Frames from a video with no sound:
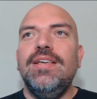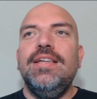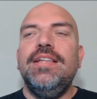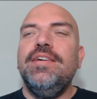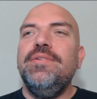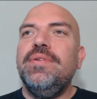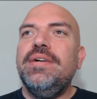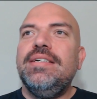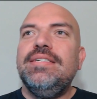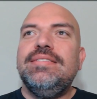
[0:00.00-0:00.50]

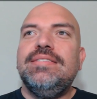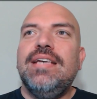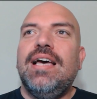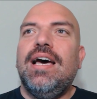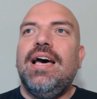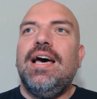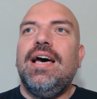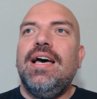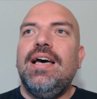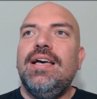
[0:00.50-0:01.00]
Anyways,
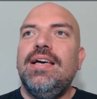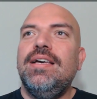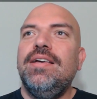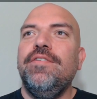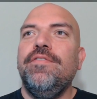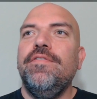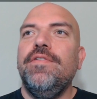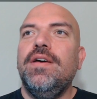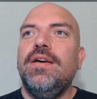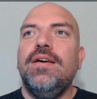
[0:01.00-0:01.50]

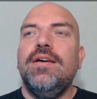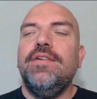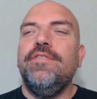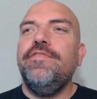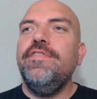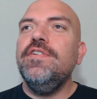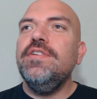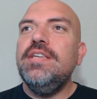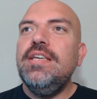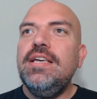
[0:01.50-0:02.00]

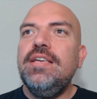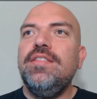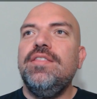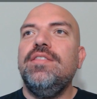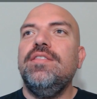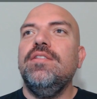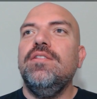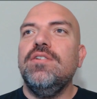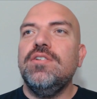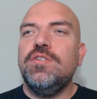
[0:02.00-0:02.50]
Phil Heath
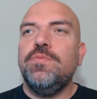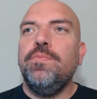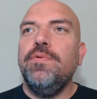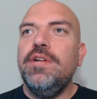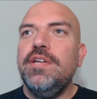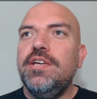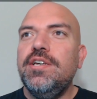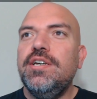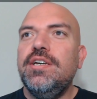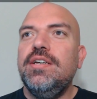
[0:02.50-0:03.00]
looks
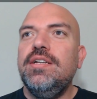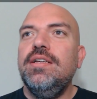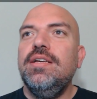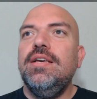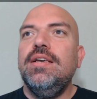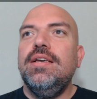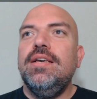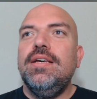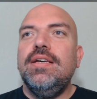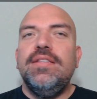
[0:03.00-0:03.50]
pretty good.
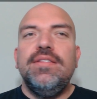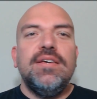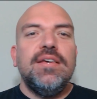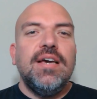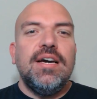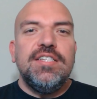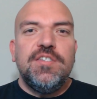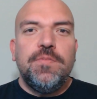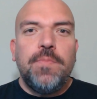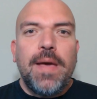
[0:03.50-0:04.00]
The
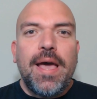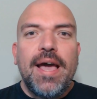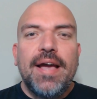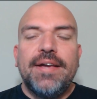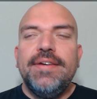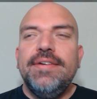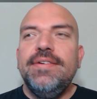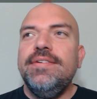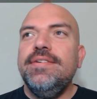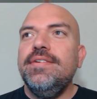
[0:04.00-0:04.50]
gut's
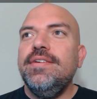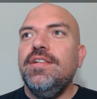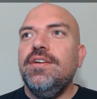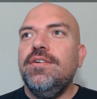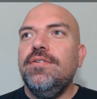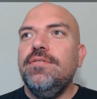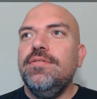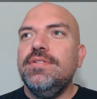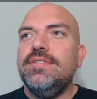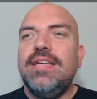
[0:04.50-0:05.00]
back, you
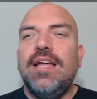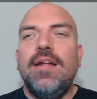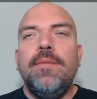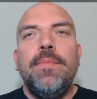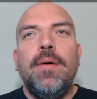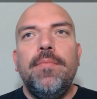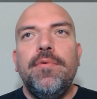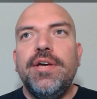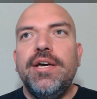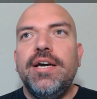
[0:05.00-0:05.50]
know. It's not a
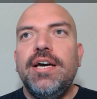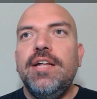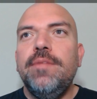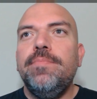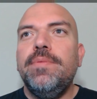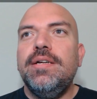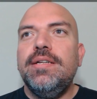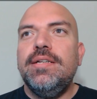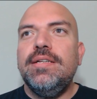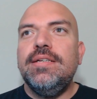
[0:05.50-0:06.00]
bubble gut,
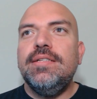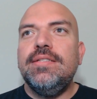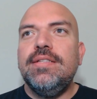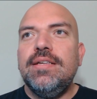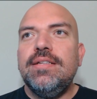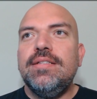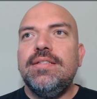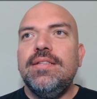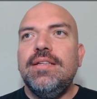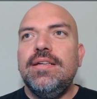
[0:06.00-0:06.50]
but
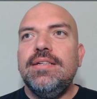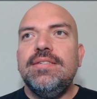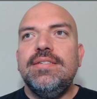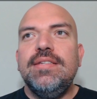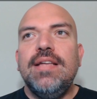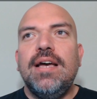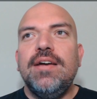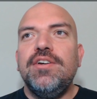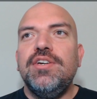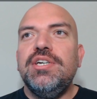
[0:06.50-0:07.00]
it's
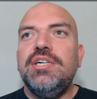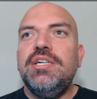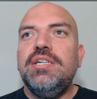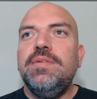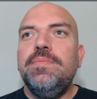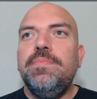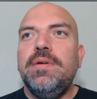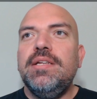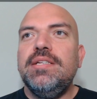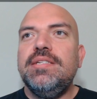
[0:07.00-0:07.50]
not good.
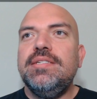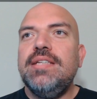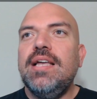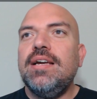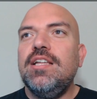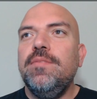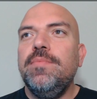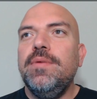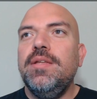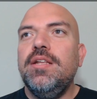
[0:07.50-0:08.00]
But it's
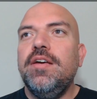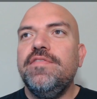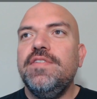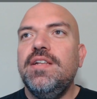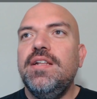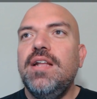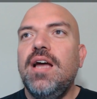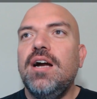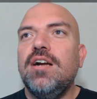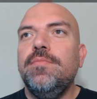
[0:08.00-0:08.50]
not going to be enough
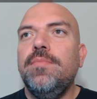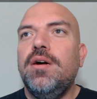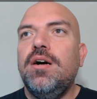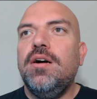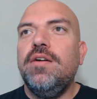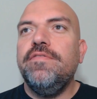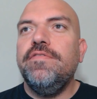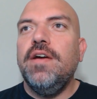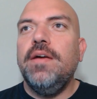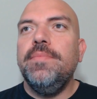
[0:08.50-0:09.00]
to knock him
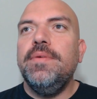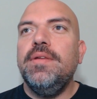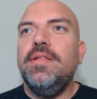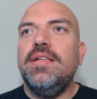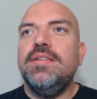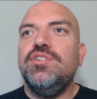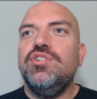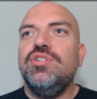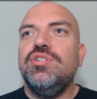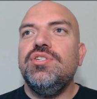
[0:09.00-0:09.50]
off. I mean,
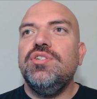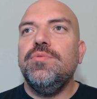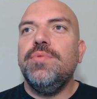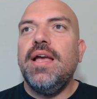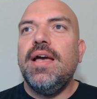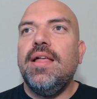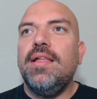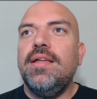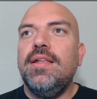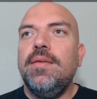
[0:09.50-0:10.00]
that's just the
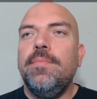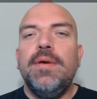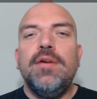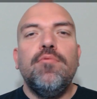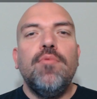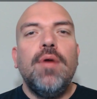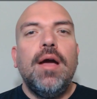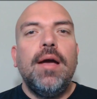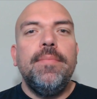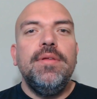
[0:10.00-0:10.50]
reality.
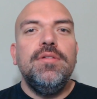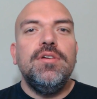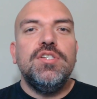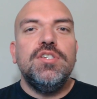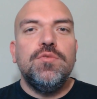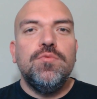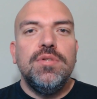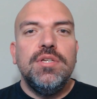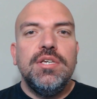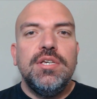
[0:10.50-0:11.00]
Big Ramy
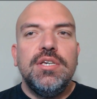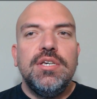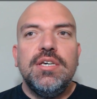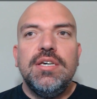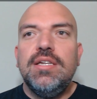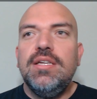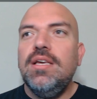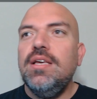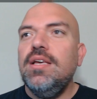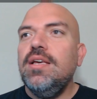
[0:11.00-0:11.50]
looks really
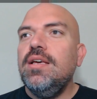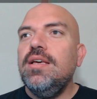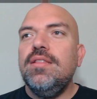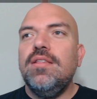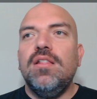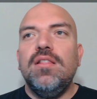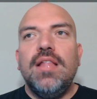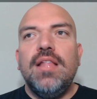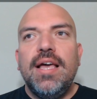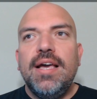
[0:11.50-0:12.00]
good.
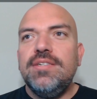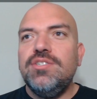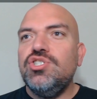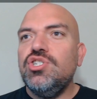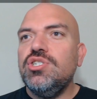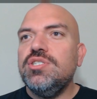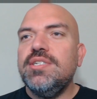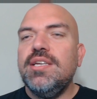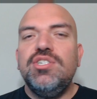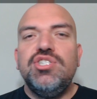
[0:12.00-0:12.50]
The legs,
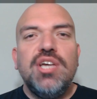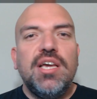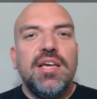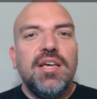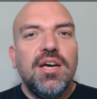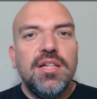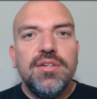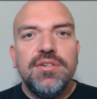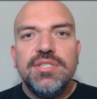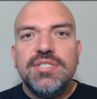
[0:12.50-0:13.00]
just like Jay
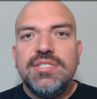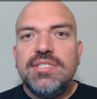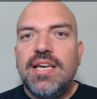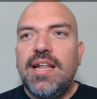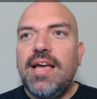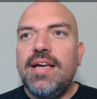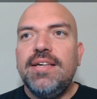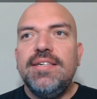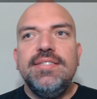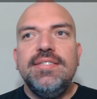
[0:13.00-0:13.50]
Cutler said,
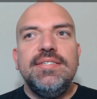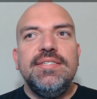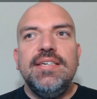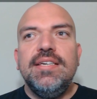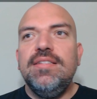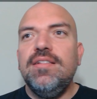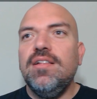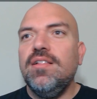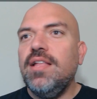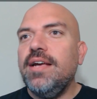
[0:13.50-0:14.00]
I
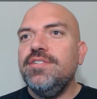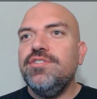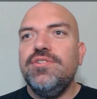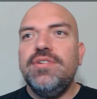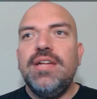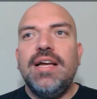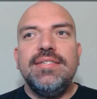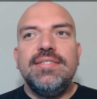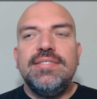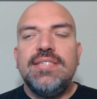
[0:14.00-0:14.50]
concede. The legs are
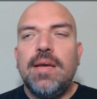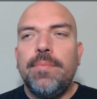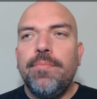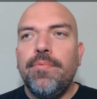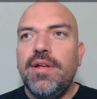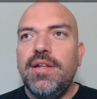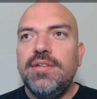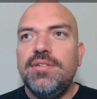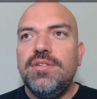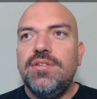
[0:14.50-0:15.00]
not
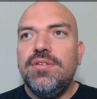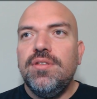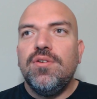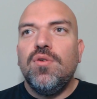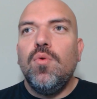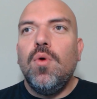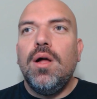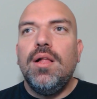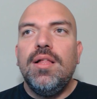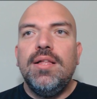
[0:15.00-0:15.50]
separated to the
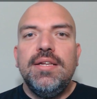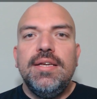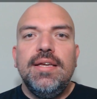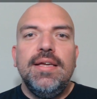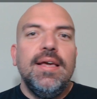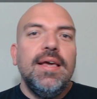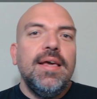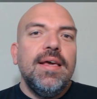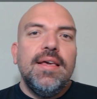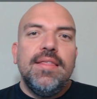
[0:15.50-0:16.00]
quality
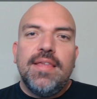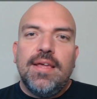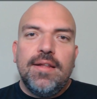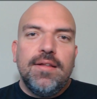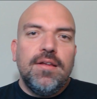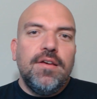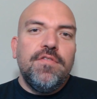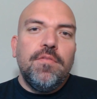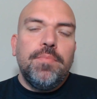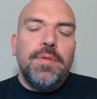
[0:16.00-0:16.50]
that
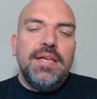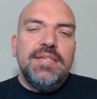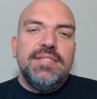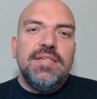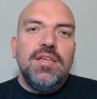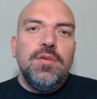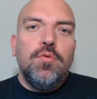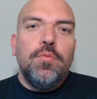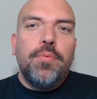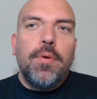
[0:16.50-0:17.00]
of the
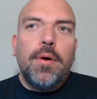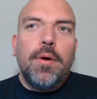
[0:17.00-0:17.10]
placing he will